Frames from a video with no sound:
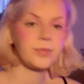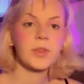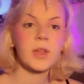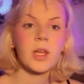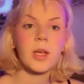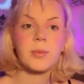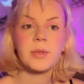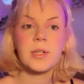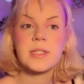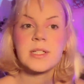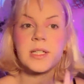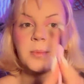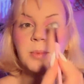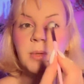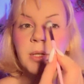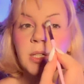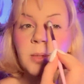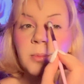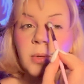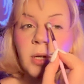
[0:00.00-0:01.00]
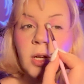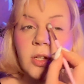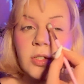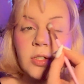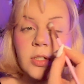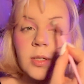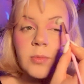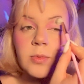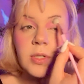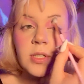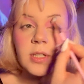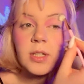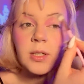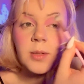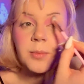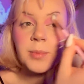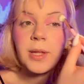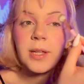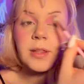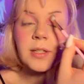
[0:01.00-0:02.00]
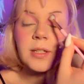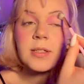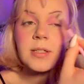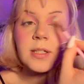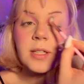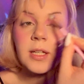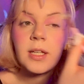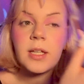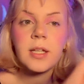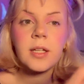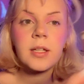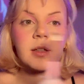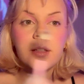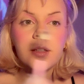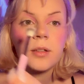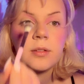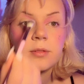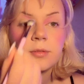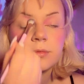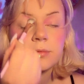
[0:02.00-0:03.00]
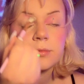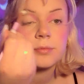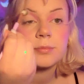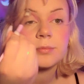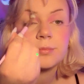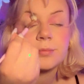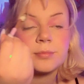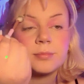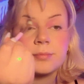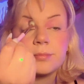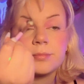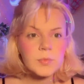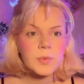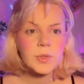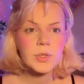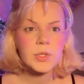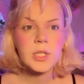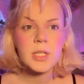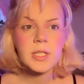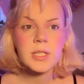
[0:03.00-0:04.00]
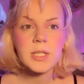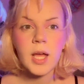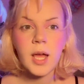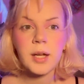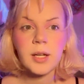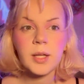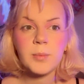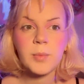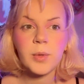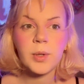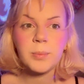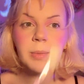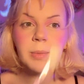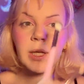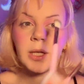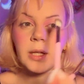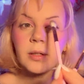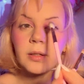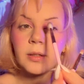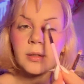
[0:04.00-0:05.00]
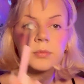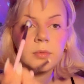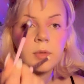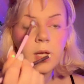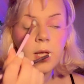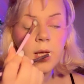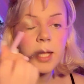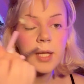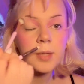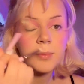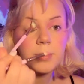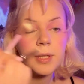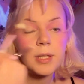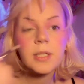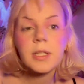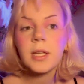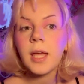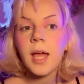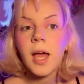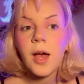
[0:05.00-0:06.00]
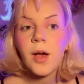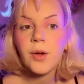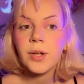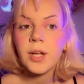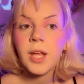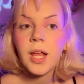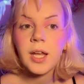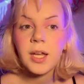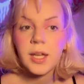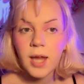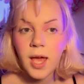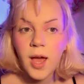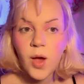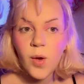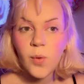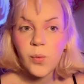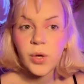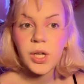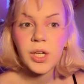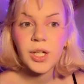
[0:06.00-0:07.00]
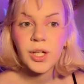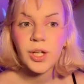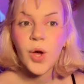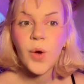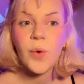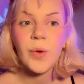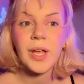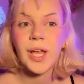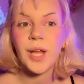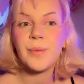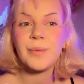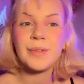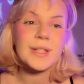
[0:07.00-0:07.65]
I'm gonna take a blending brush and I'm just gonna blend this in, just adding more pink and blending out. And now we're gonna go in with